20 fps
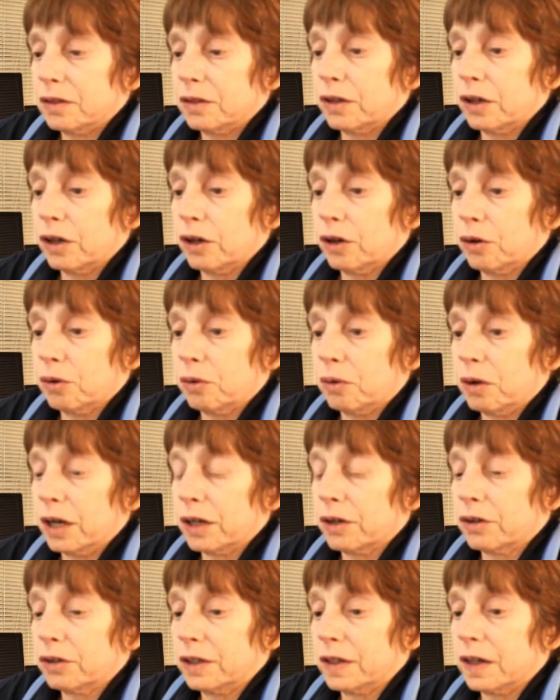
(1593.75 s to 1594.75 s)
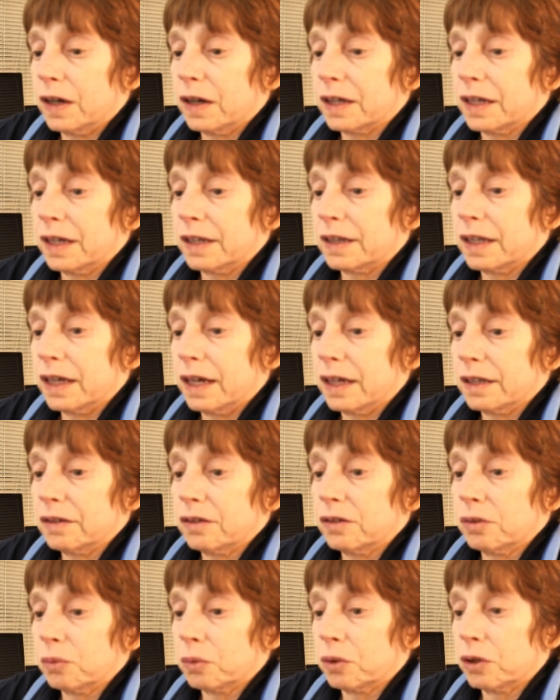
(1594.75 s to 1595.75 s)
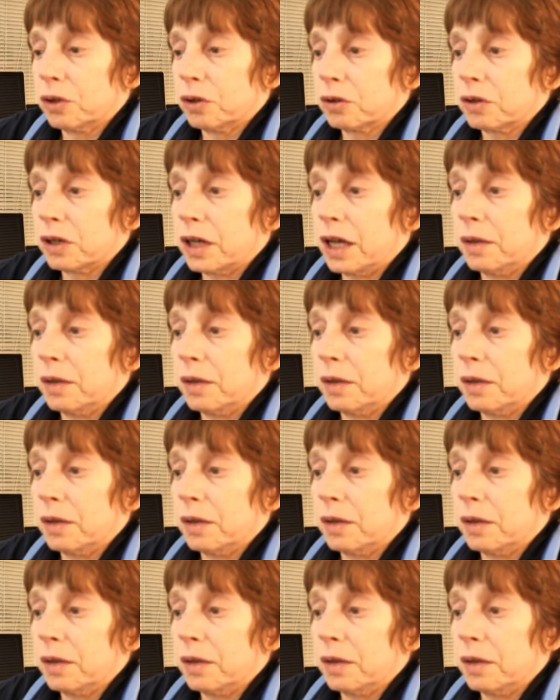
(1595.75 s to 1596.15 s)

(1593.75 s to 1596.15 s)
So I could not get that to work.